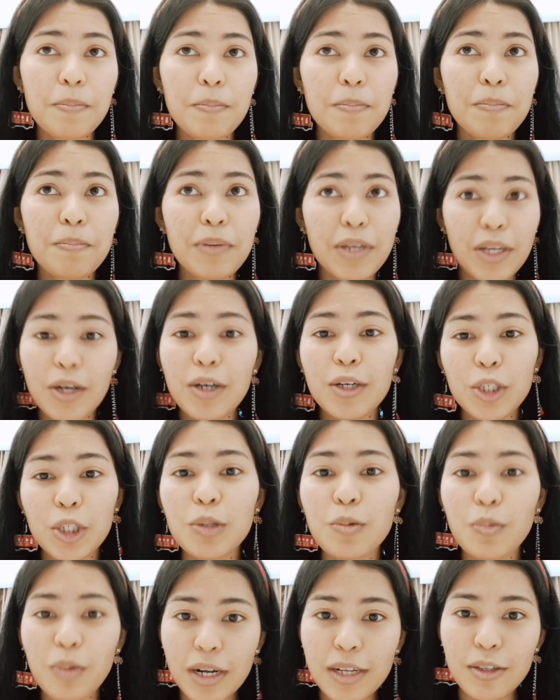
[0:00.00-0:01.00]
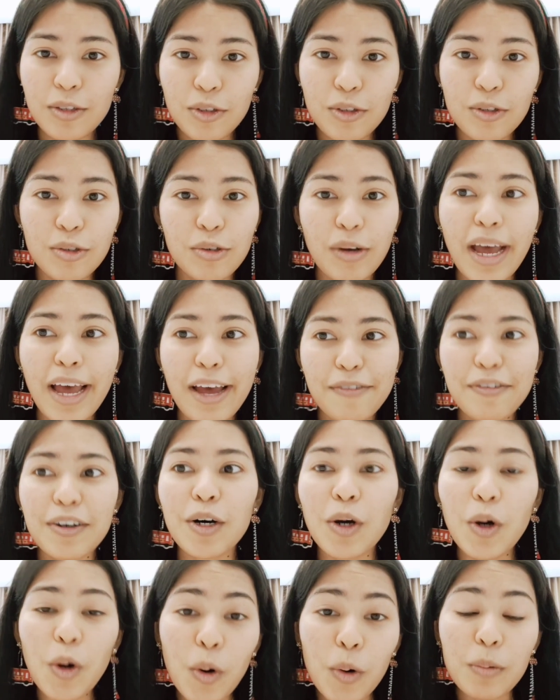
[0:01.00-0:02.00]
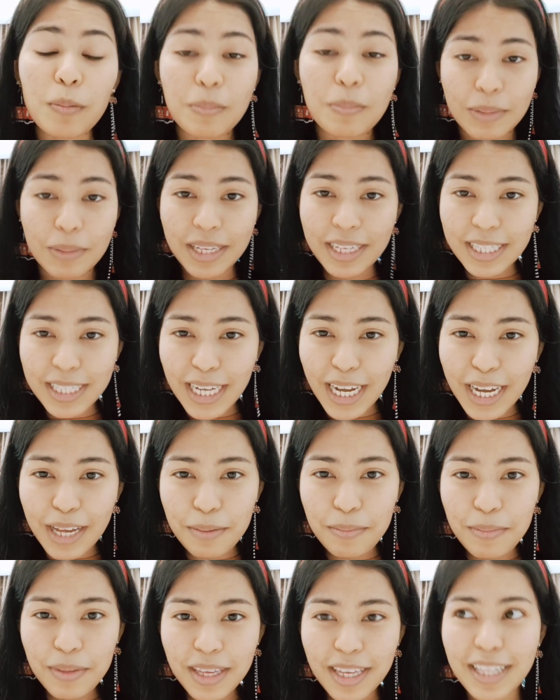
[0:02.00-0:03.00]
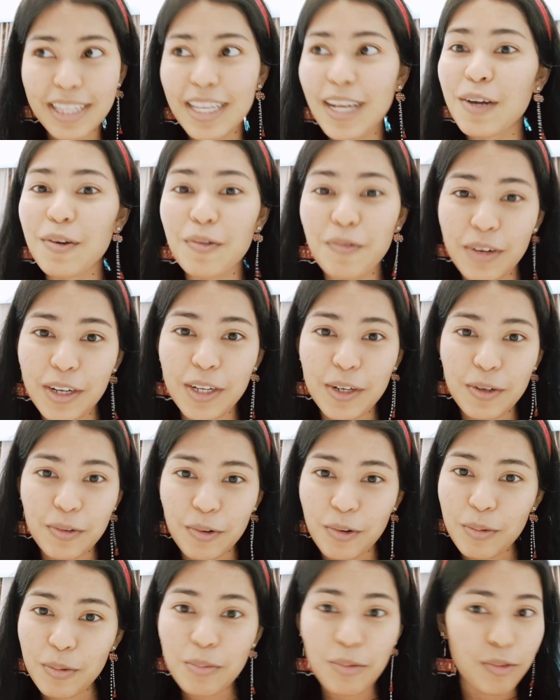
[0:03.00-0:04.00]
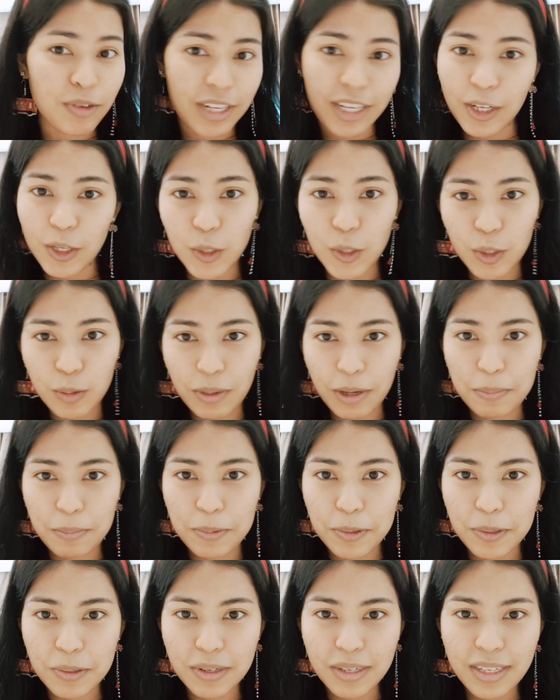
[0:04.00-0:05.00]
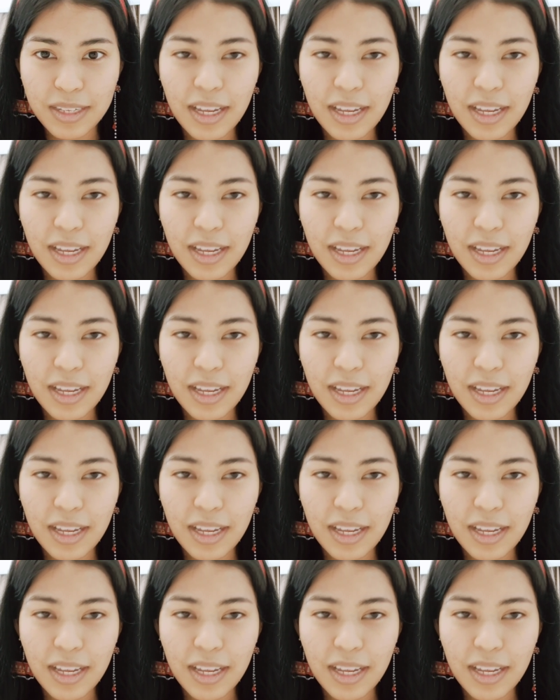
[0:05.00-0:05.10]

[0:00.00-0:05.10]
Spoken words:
because she wants to have her own me time in that reading room, reading newspapers.